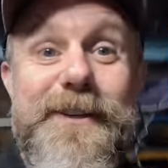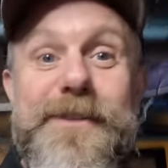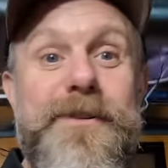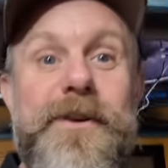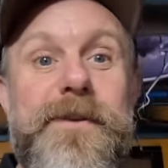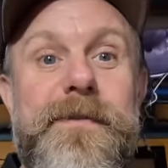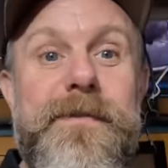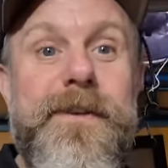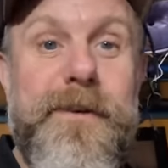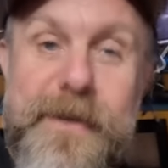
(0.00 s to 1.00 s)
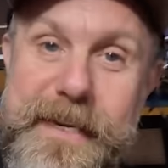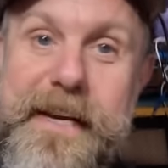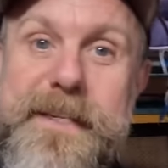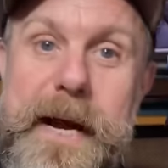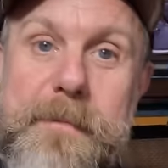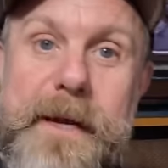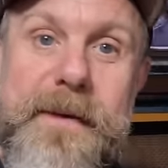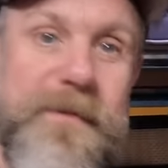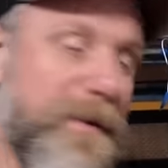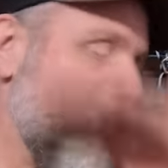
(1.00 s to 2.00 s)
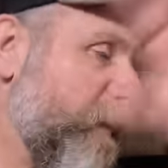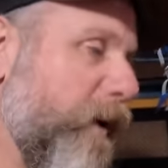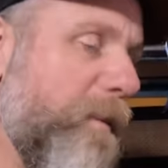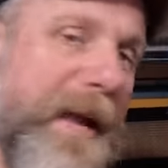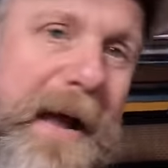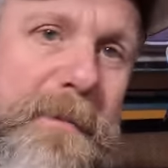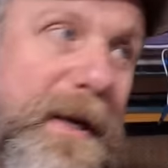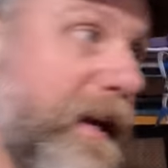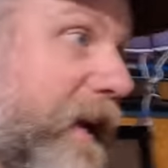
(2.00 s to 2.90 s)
it's true. As long as Ella's happy, we'll all be happy.